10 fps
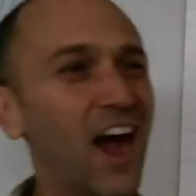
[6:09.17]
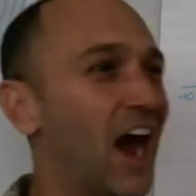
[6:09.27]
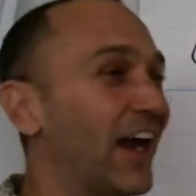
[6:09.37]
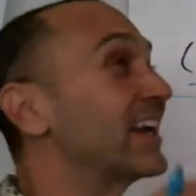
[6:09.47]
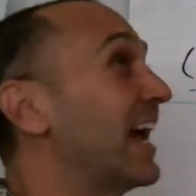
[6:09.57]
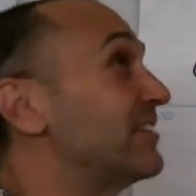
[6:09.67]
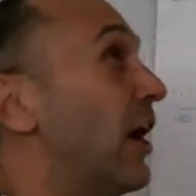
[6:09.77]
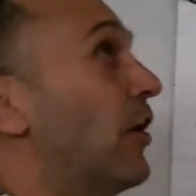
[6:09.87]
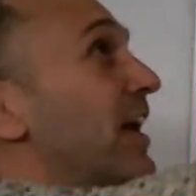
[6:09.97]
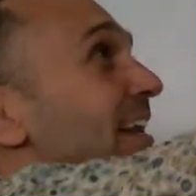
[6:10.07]
All right, guys, I
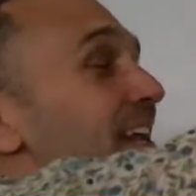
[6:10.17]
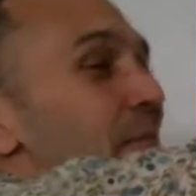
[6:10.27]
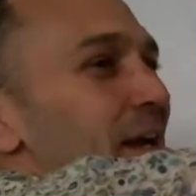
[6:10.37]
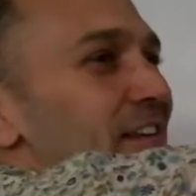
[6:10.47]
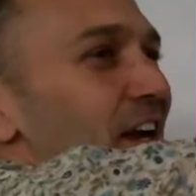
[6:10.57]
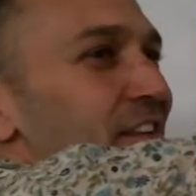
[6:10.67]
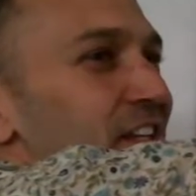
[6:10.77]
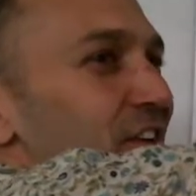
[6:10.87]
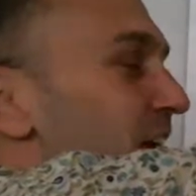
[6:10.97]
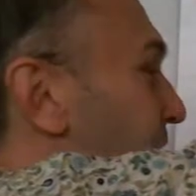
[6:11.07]
only got 10 minutes on this
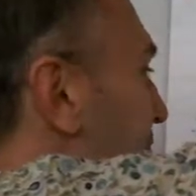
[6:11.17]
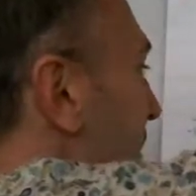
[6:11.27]
video.